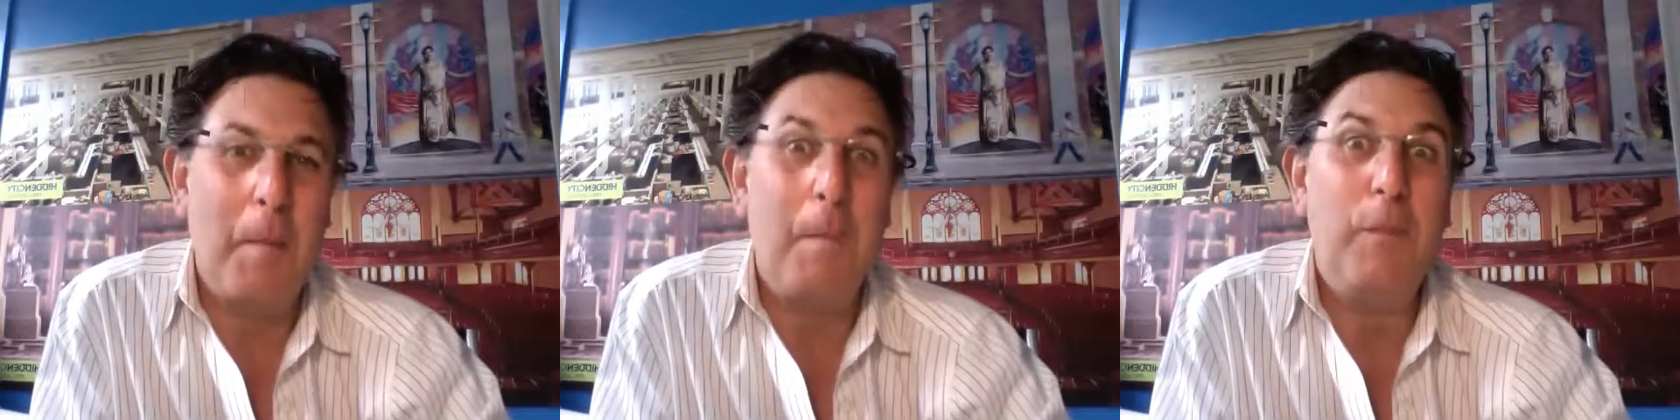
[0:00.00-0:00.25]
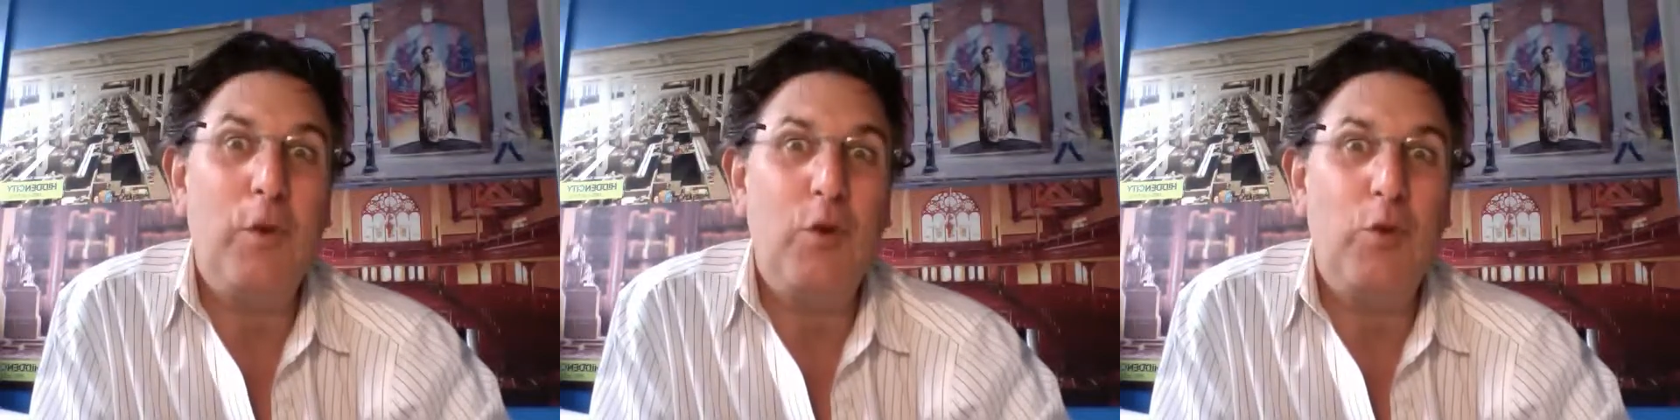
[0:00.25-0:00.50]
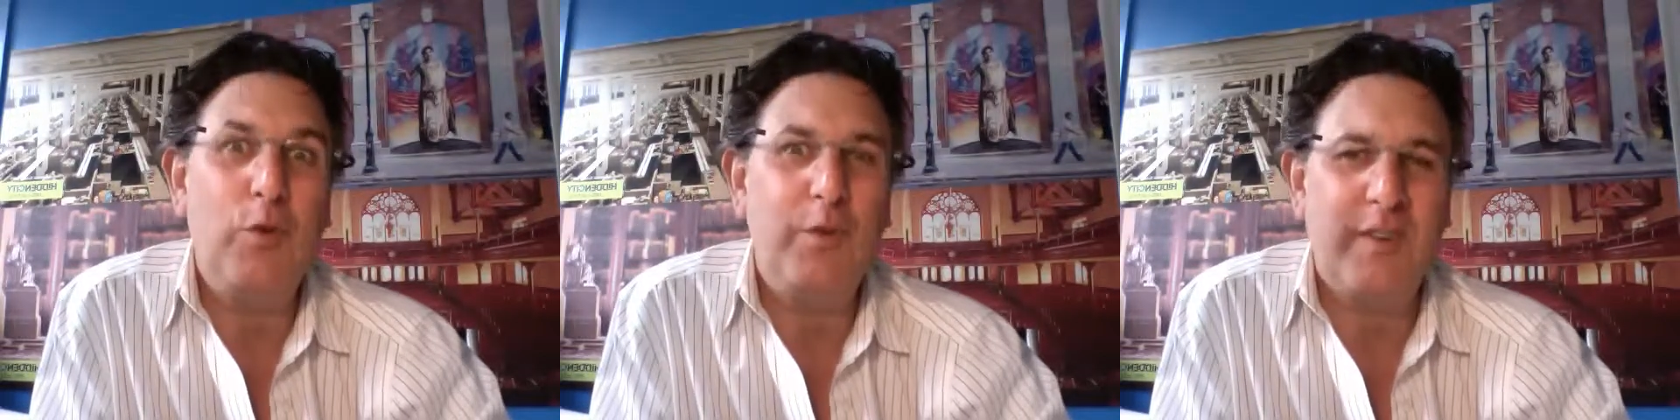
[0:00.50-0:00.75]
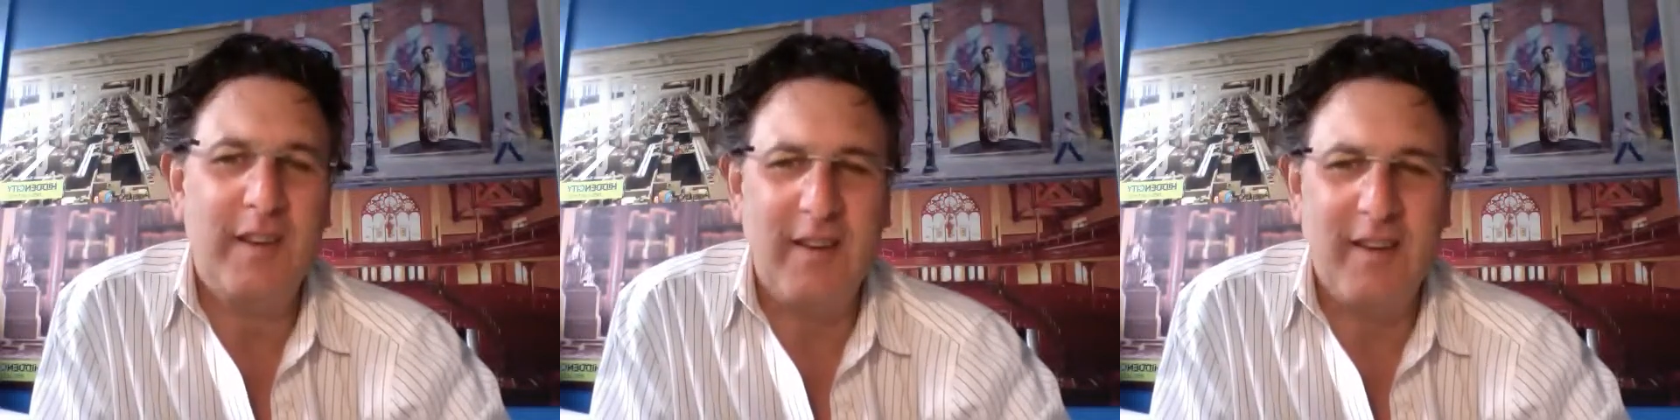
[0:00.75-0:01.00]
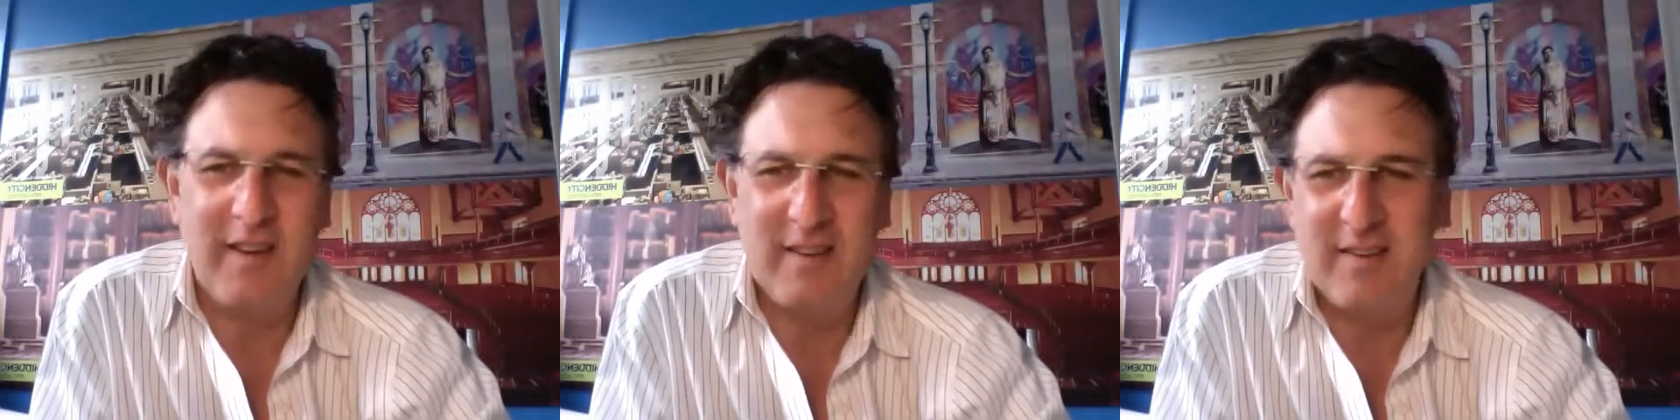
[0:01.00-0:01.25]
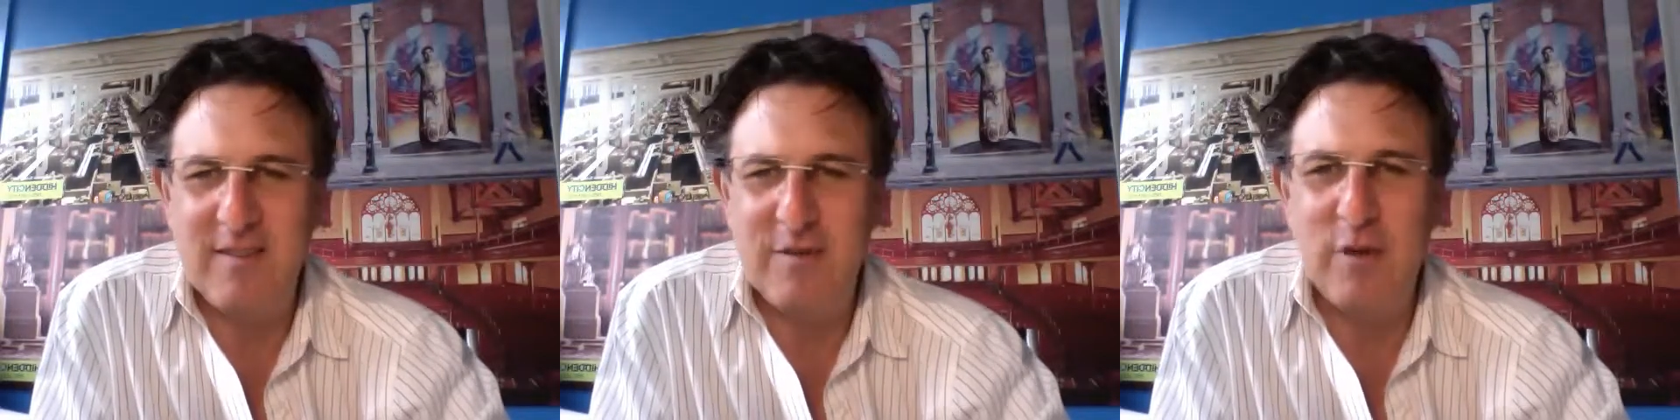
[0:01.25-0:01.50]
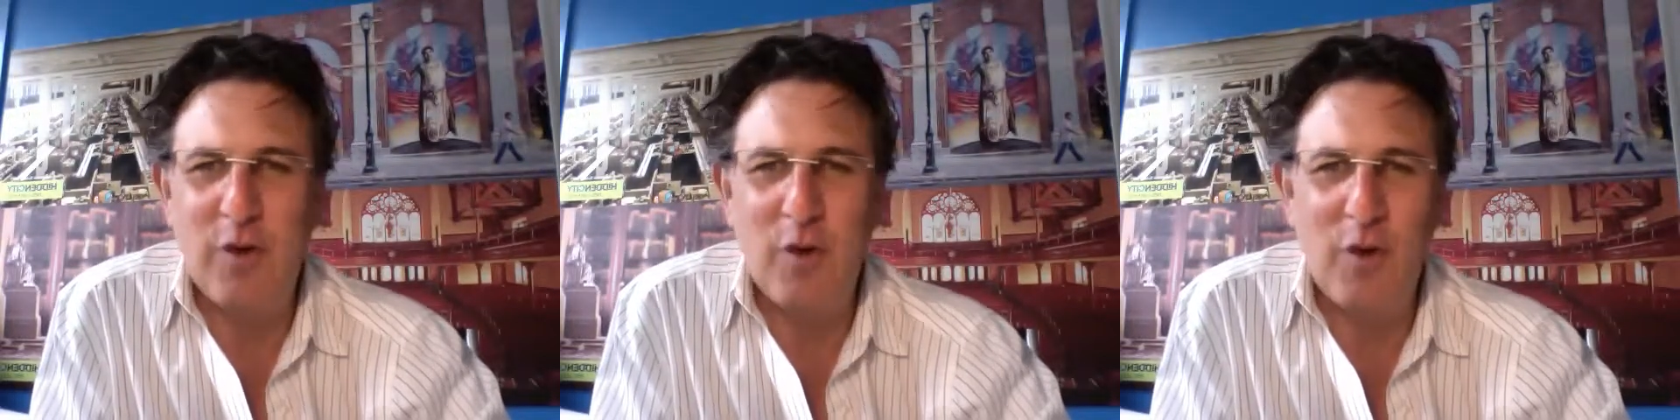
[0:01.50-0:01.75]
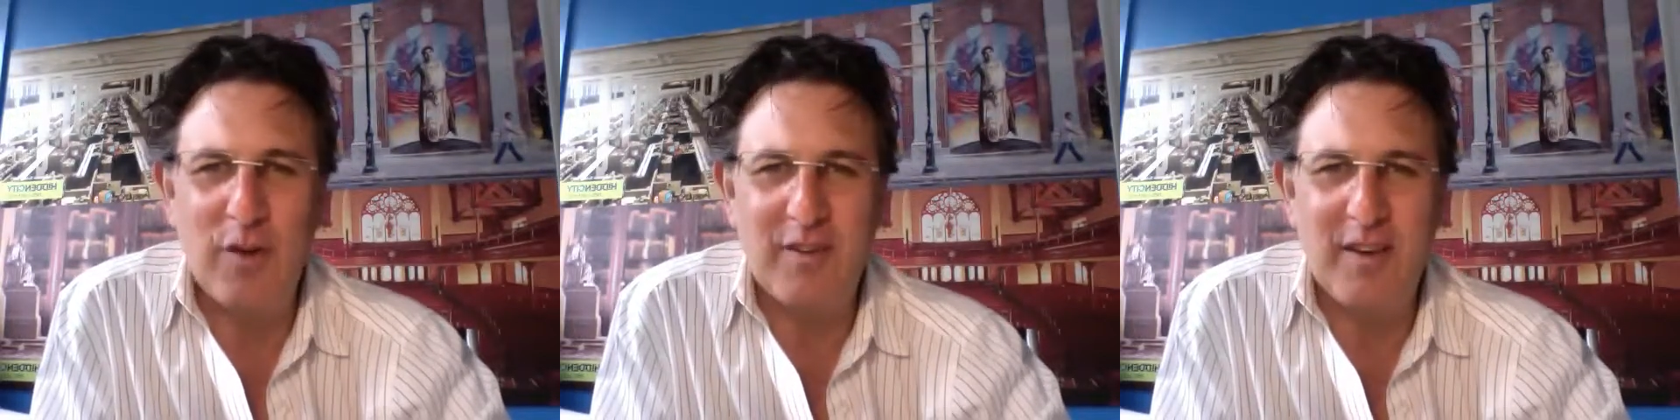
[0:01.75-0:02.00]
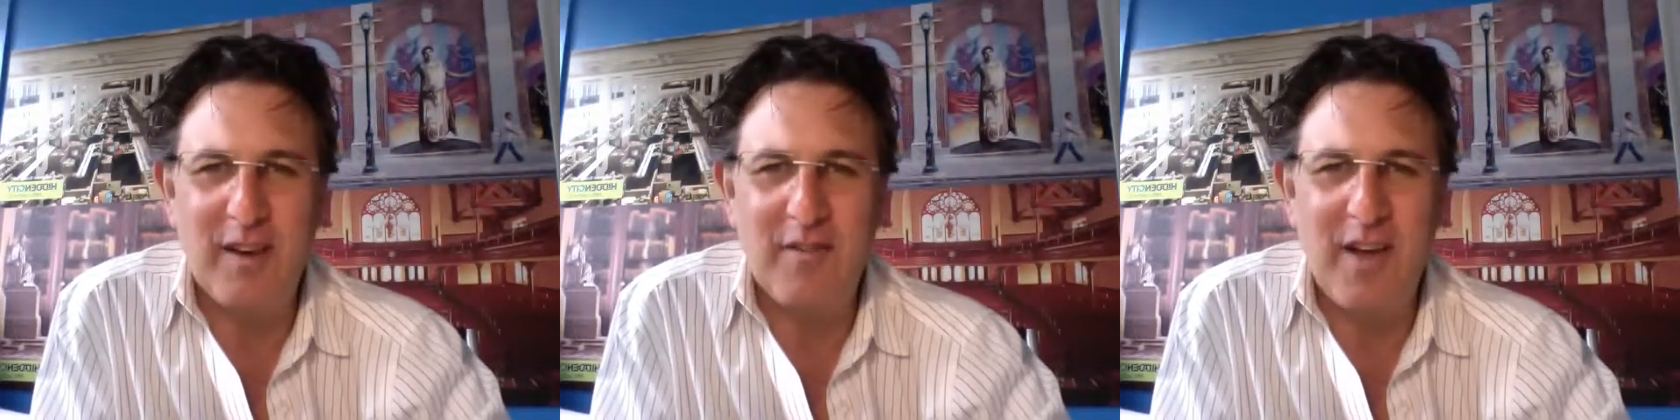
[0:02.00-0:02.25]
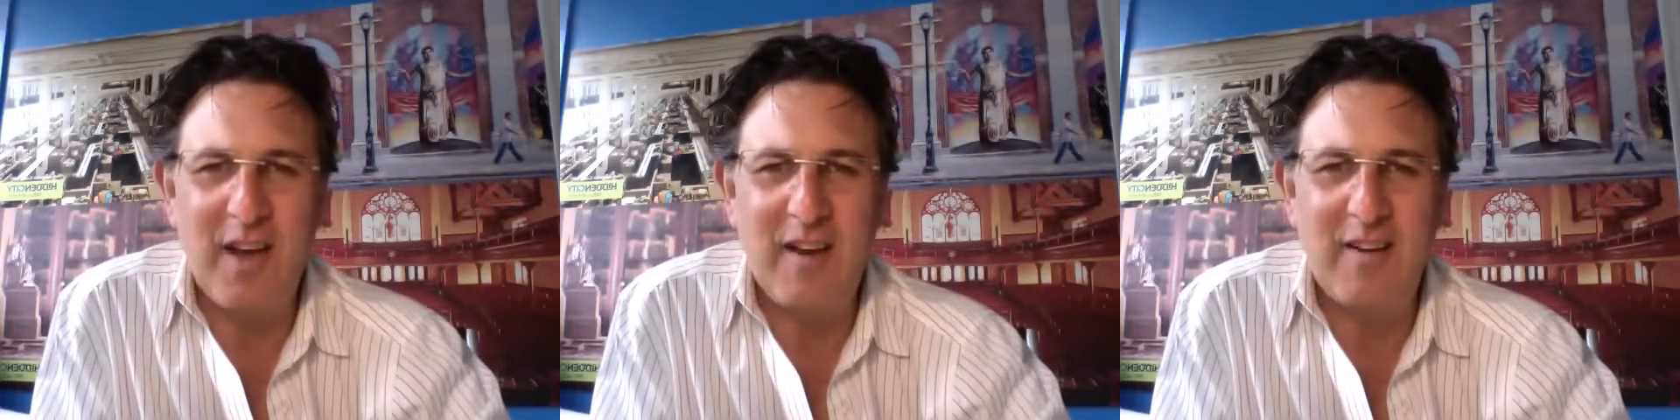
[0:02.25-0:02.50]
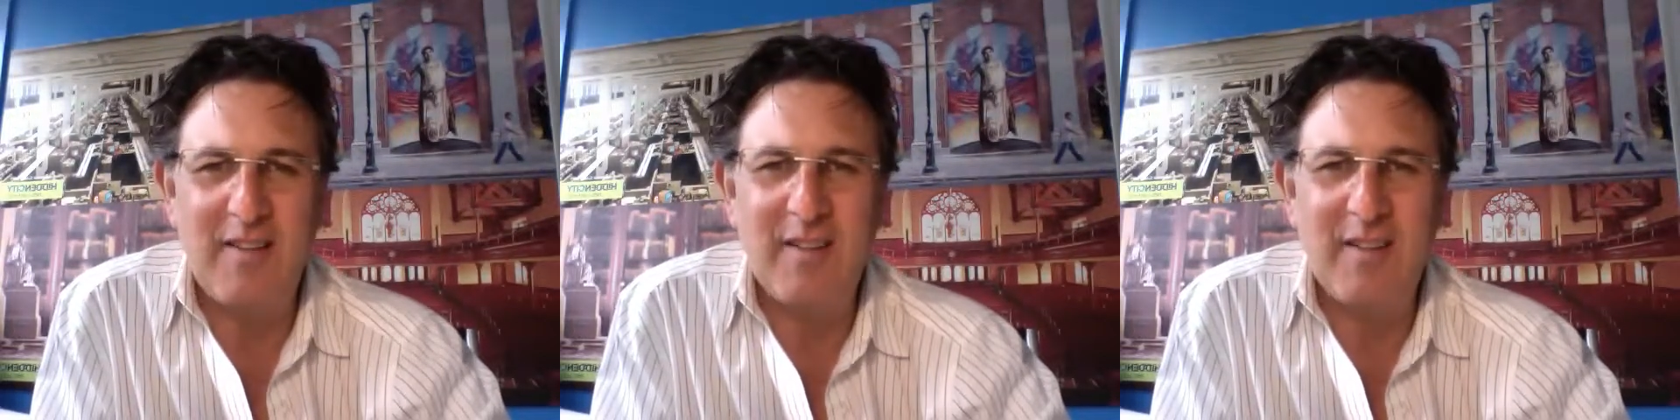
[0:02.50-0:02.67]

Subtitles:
amusing phone calls that I've gotten.